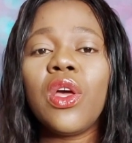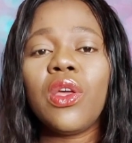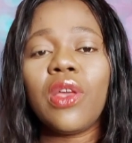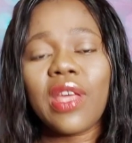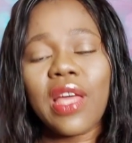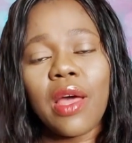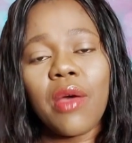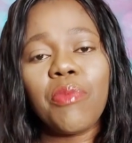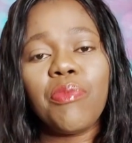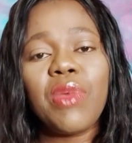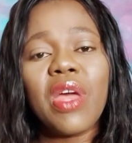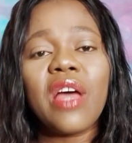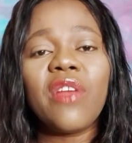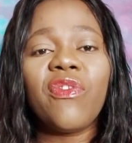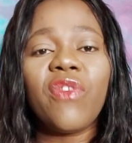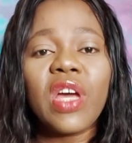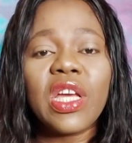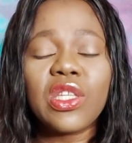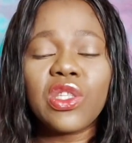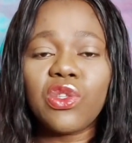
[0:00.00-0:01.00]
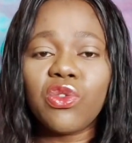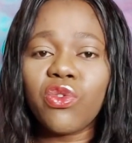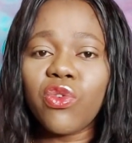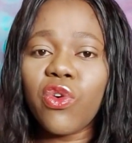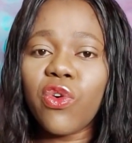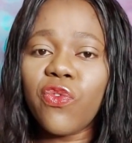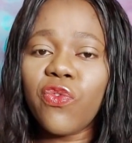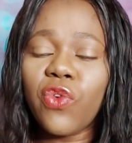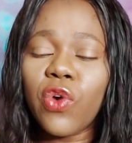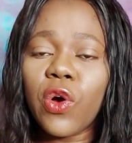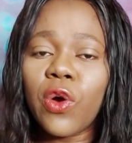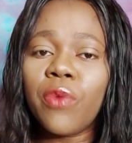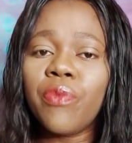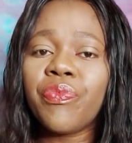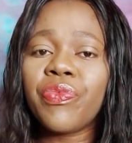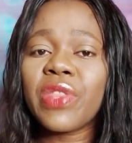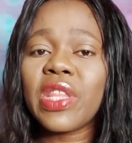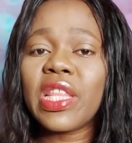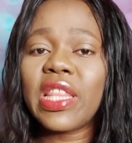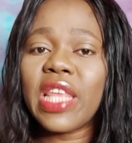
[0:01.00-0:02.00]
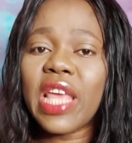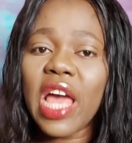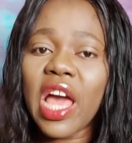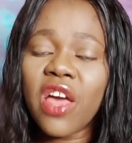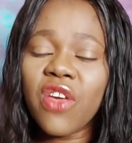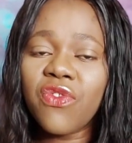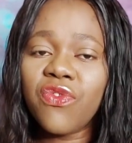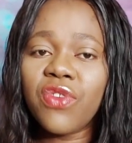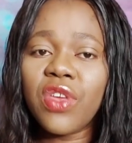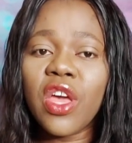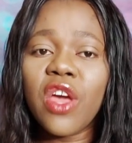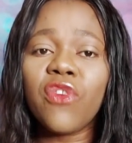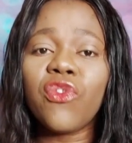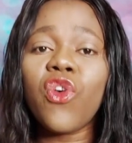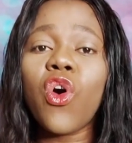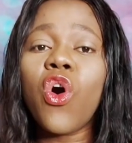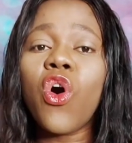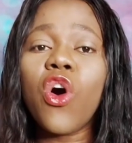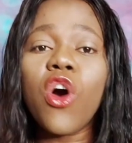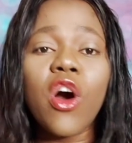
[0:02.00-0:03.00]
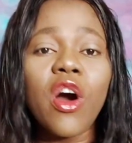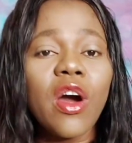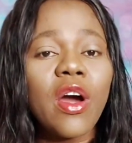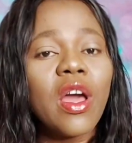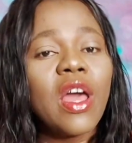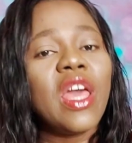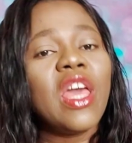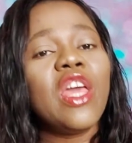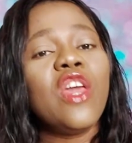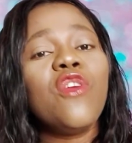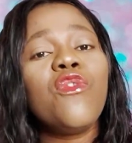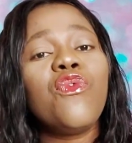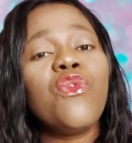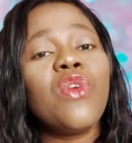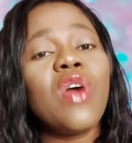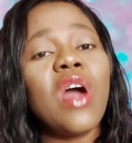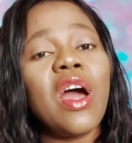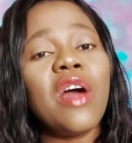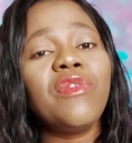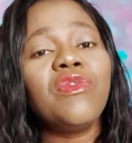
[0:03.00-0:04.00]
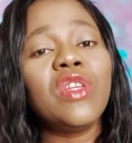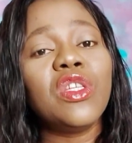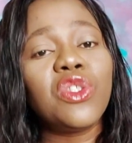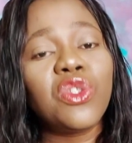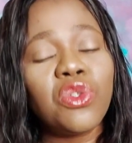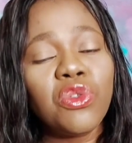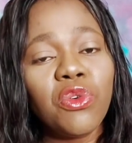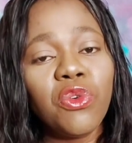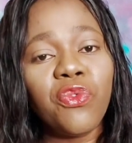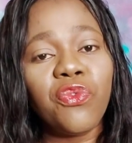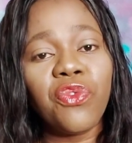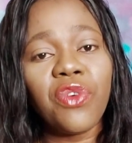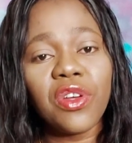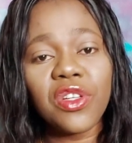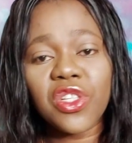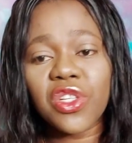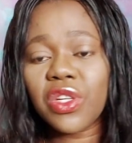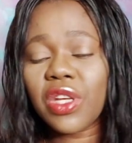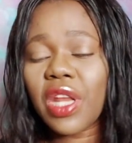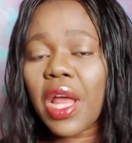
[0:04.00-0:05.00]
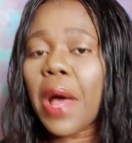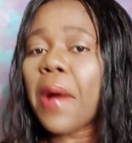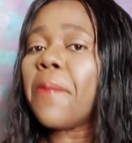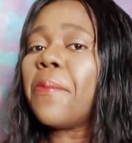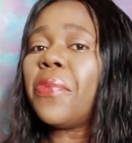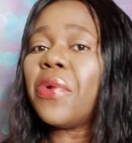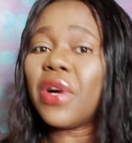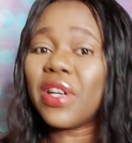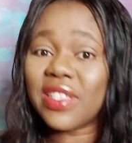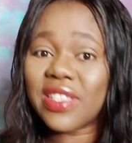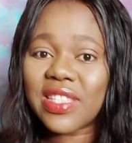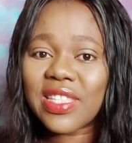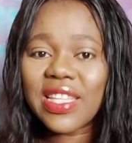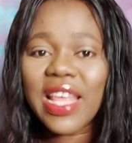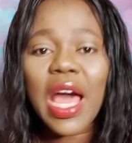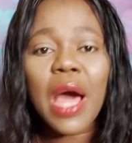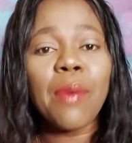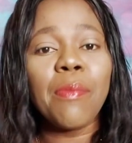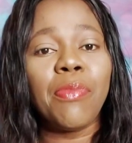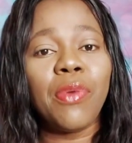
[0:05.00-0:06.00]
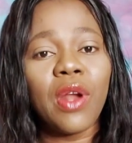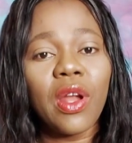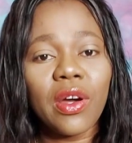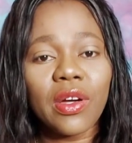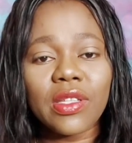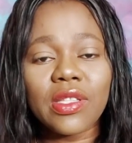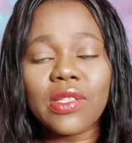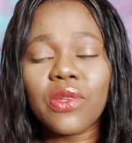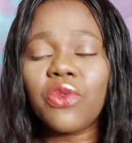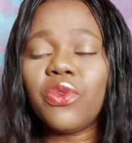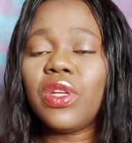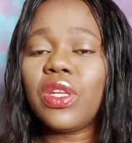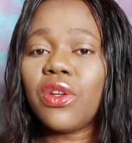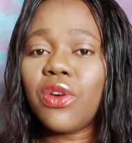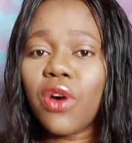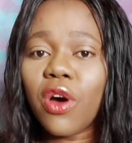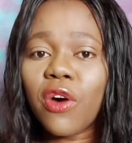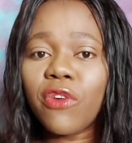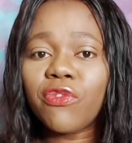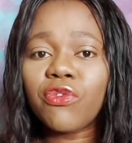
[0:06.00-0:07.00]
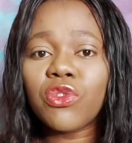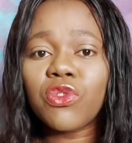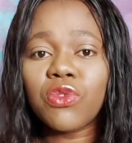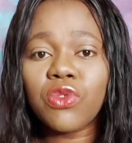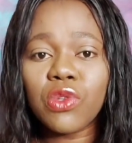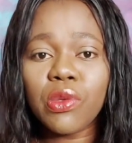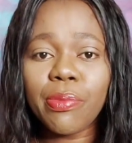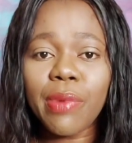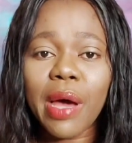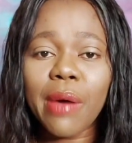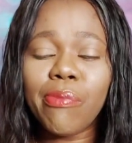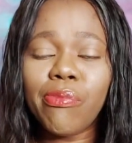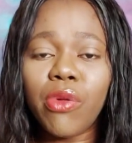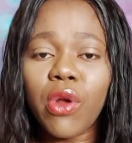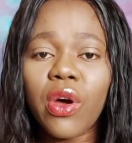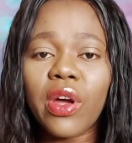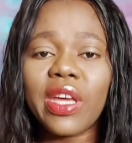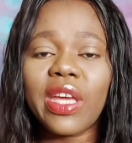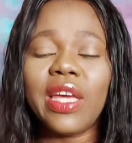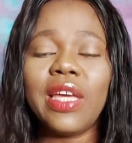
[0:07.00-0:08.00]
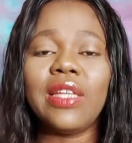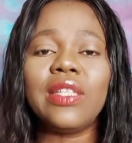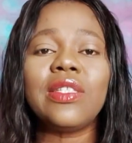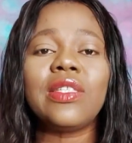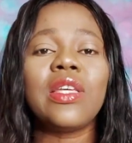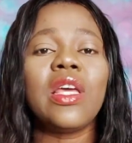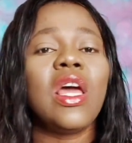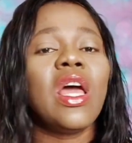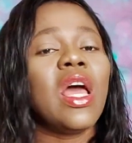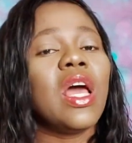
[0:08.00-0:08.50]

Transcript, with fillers: you can be advised to go for the IVF. Or if you have the two functional but they are blocked, we know of tuber blockage,